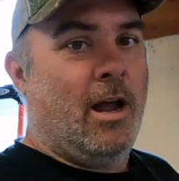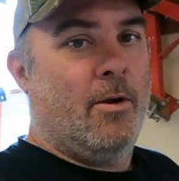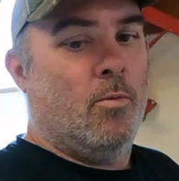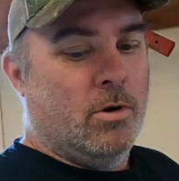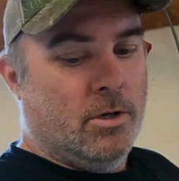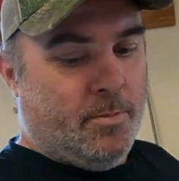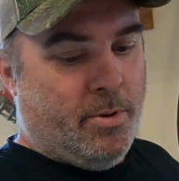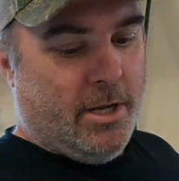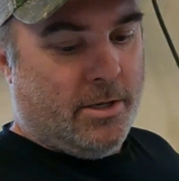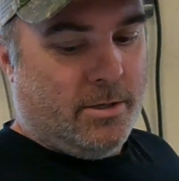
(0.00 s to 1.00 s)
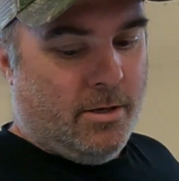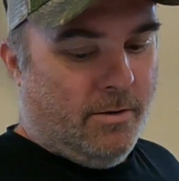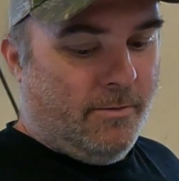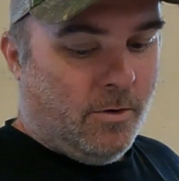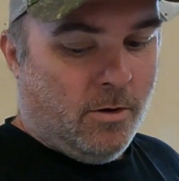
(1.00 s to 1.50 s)
I was pissed.
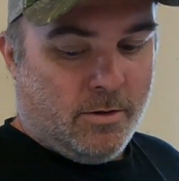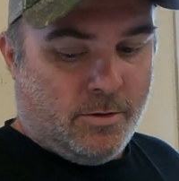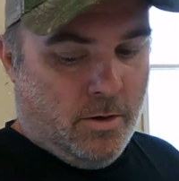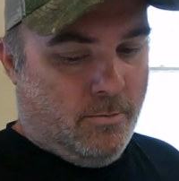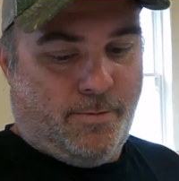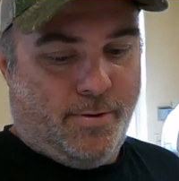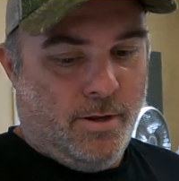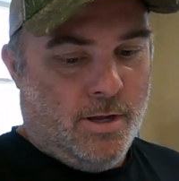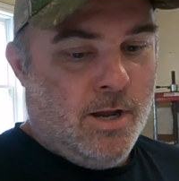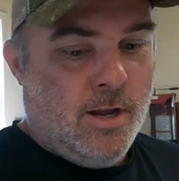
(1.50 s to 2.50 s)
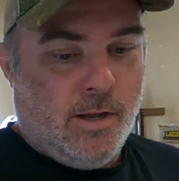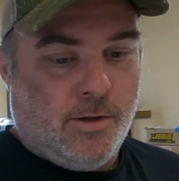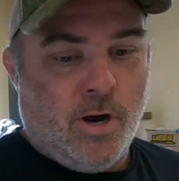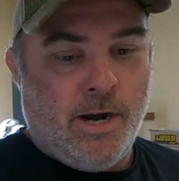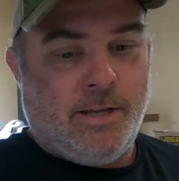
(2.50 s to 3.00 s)

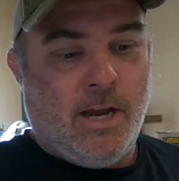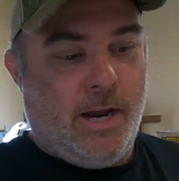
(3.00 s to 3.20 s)
And trying to